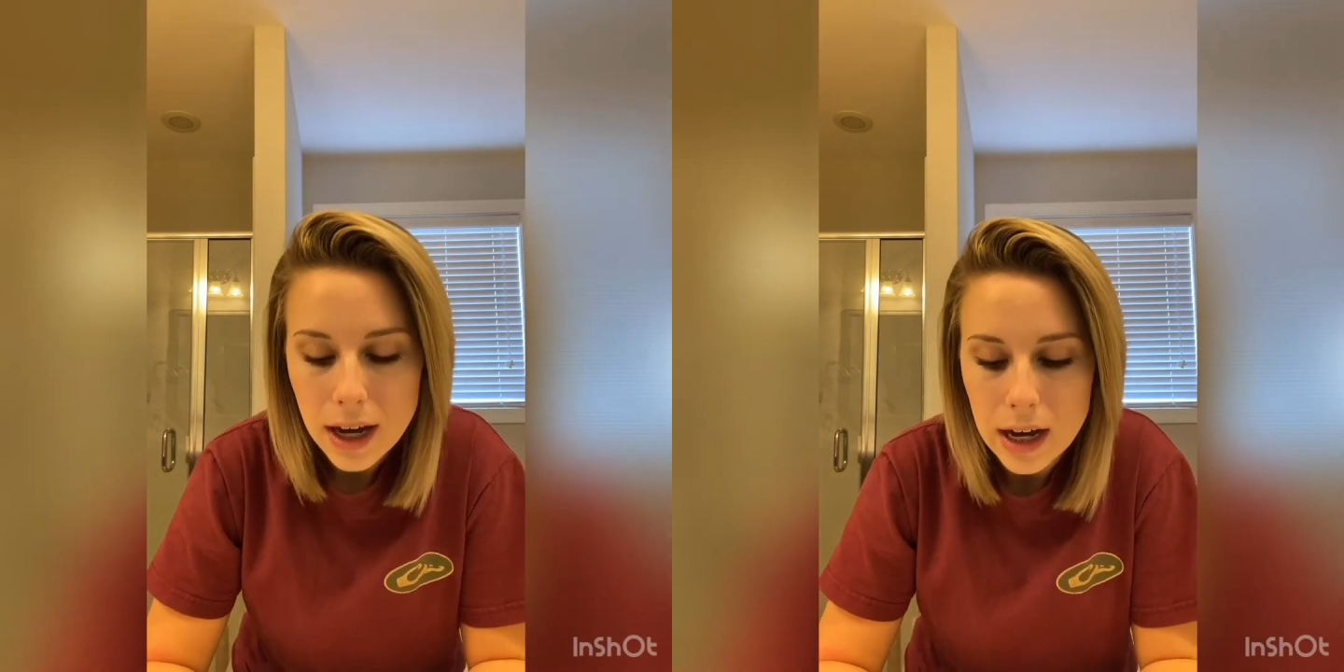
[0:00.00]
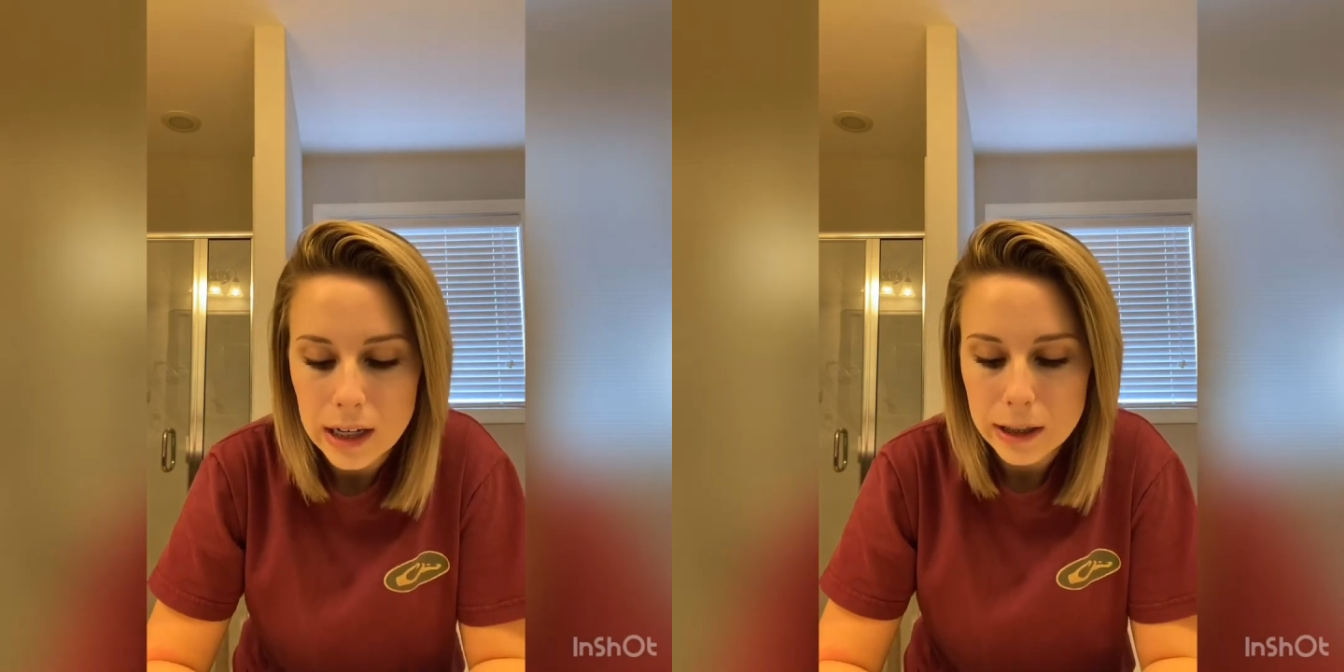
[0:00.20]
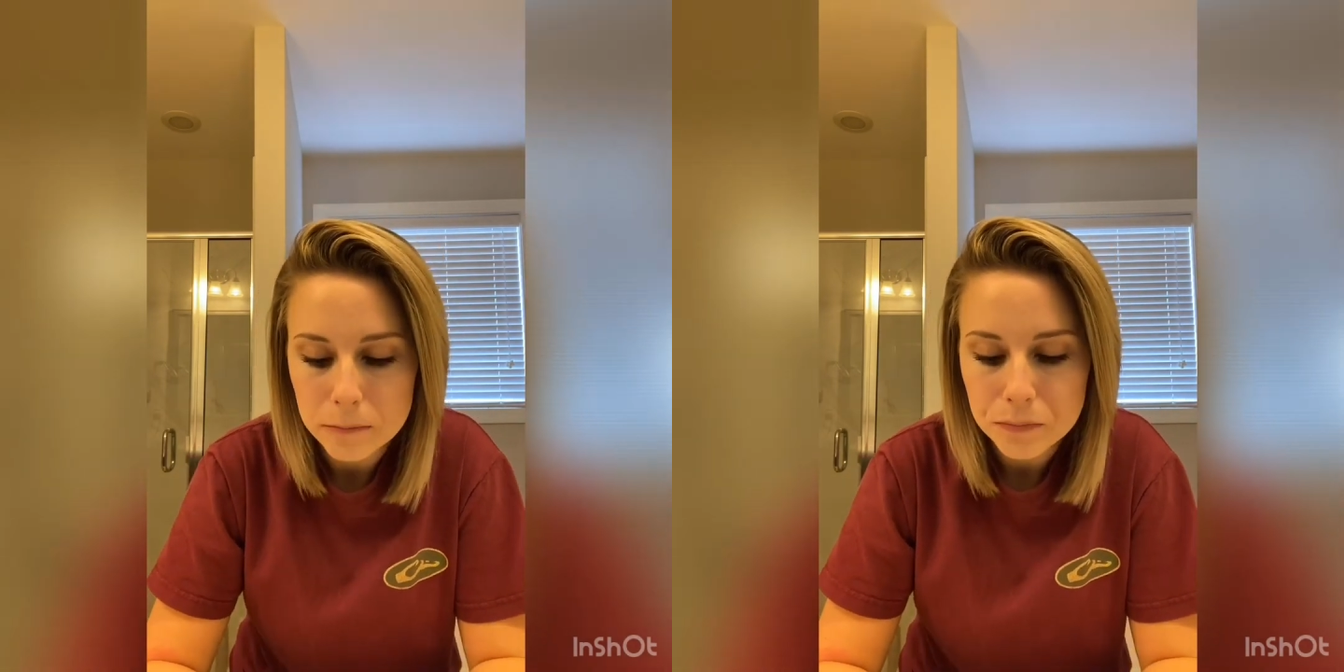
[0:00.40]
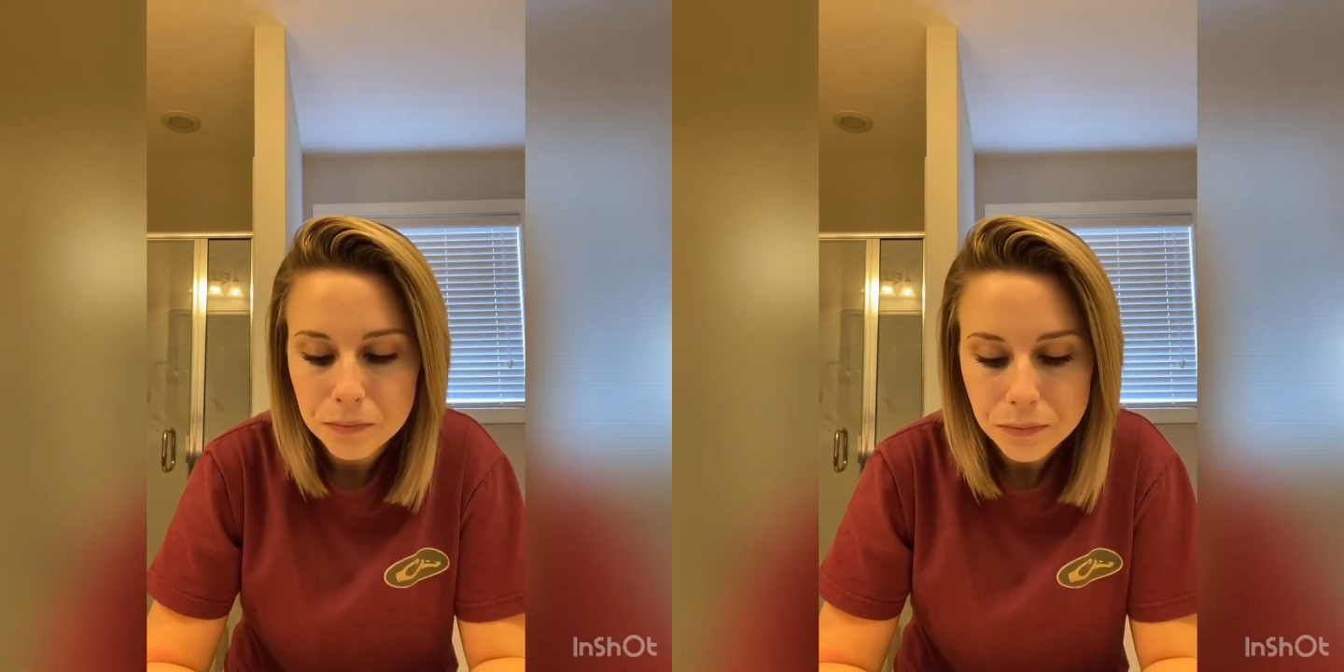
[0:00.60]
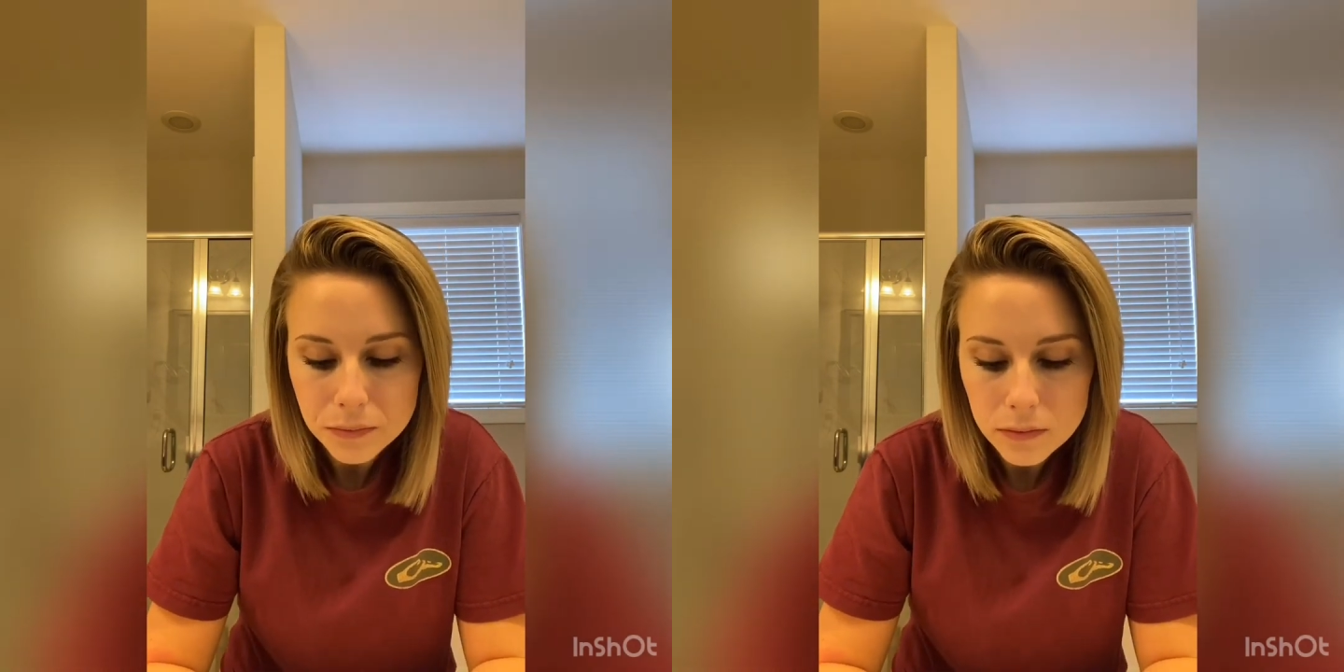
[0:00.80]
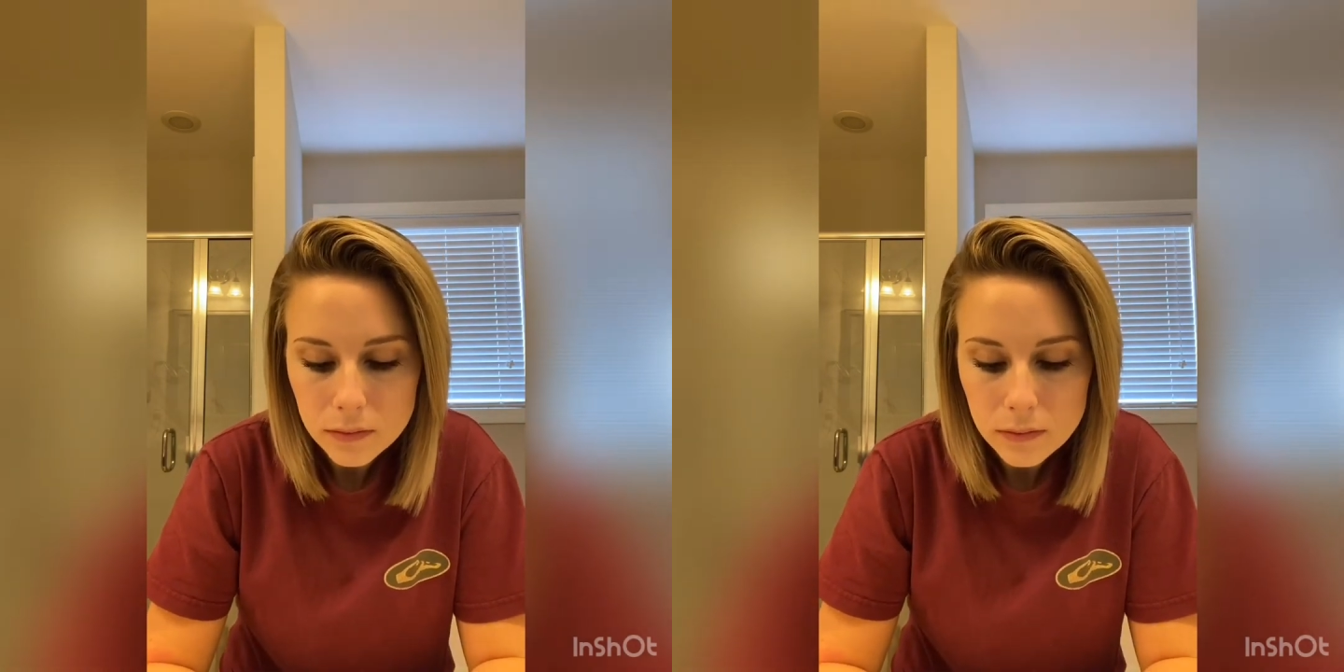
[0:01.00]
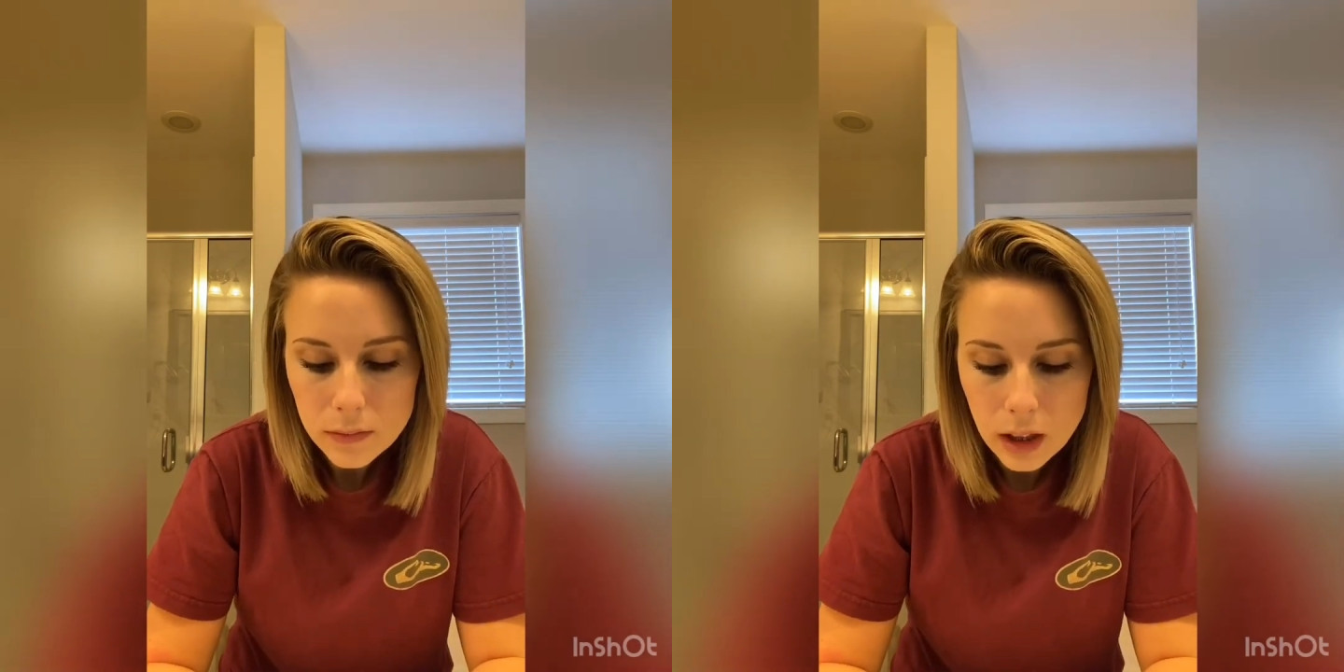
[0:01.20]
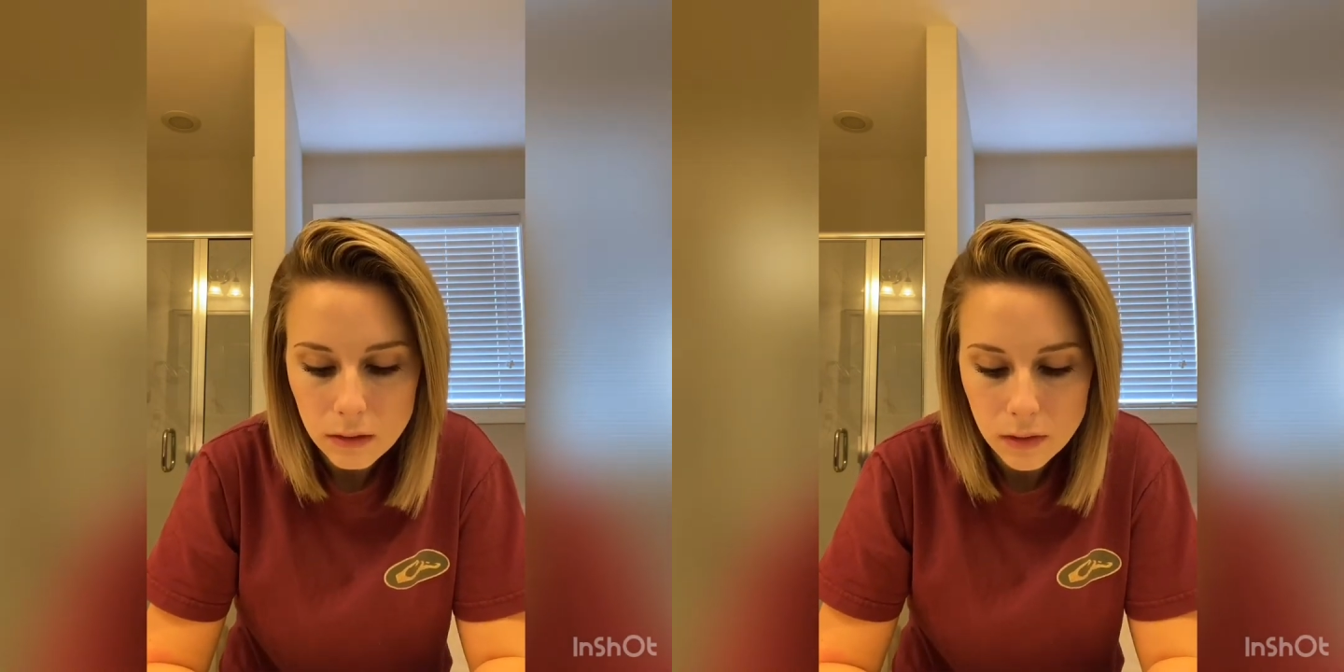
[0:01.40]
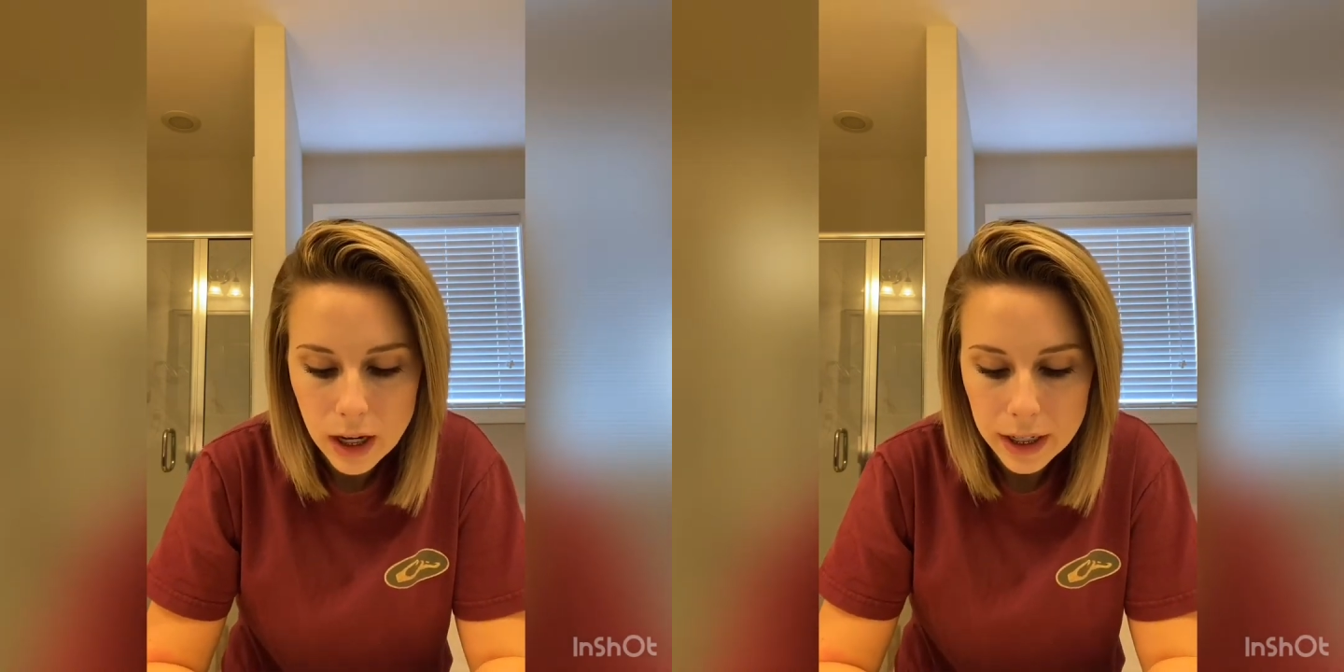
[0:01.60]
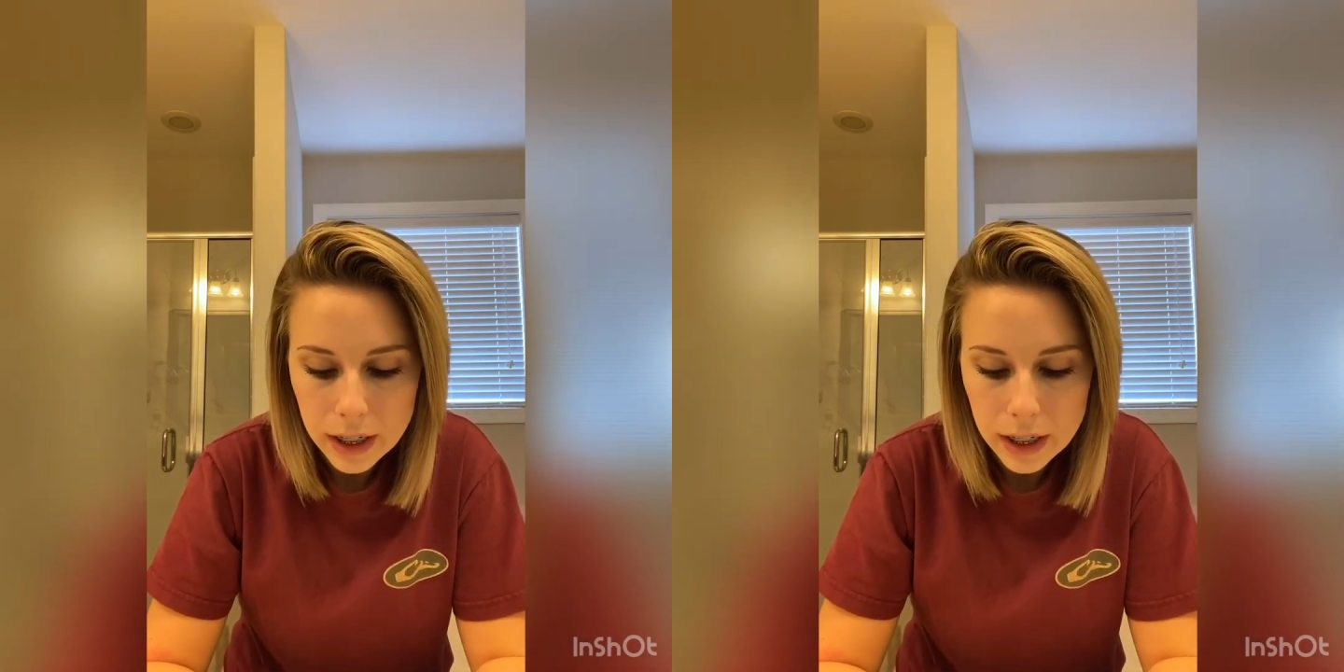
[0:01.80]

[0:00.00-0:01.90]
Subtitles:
Right